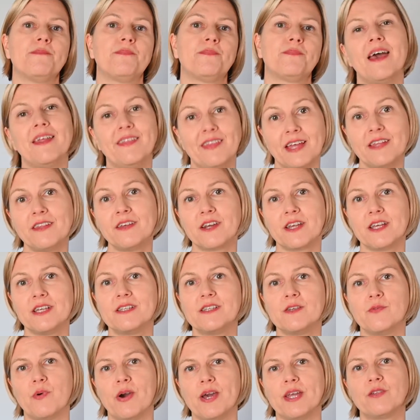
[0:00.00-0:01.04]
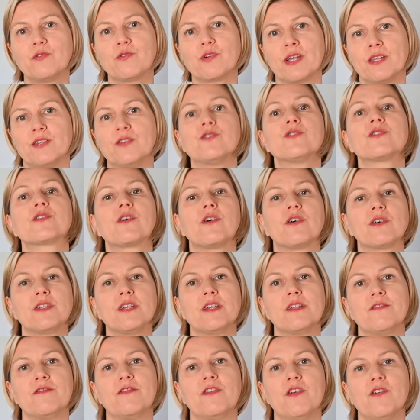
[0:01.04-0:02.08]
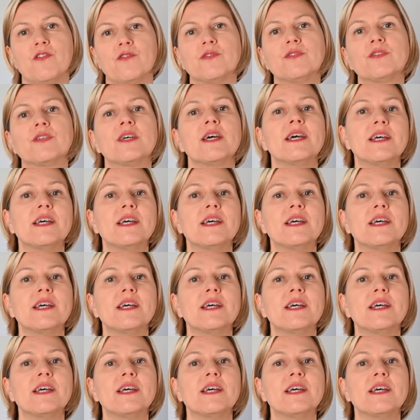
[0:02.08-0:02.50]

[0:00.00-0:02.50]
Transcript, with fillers: Another easy way to reduce cognitive load